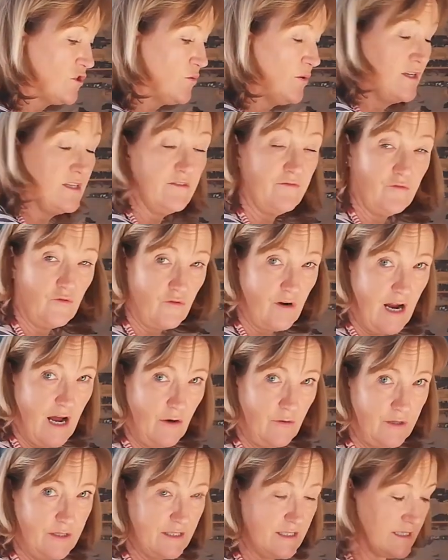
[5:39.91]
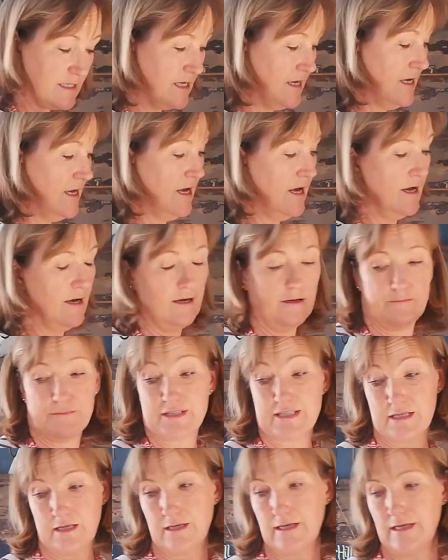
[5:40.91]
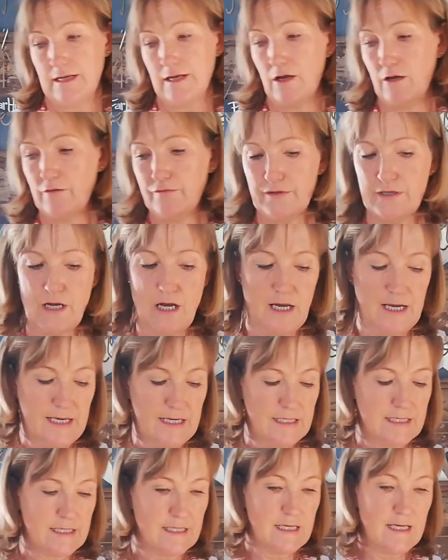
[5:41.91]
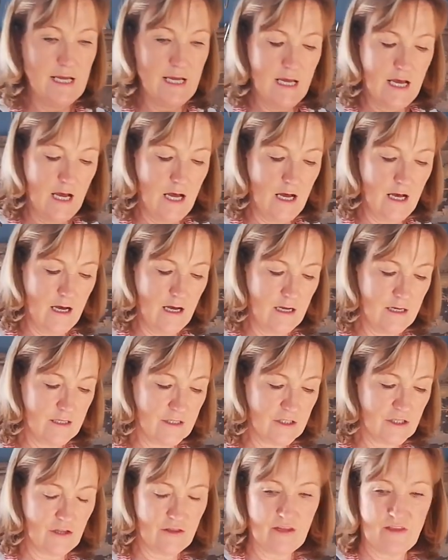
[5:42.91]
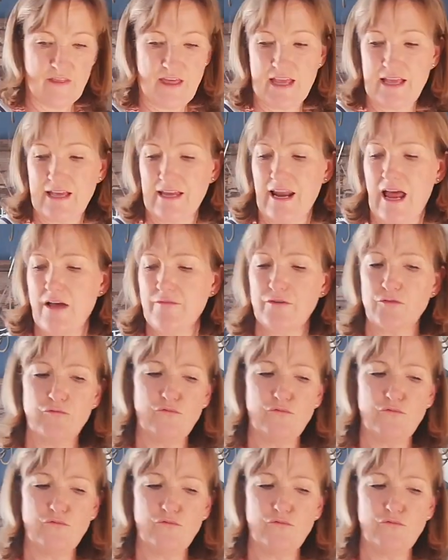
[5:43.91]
24 hours, certainly overnight, so that they can have a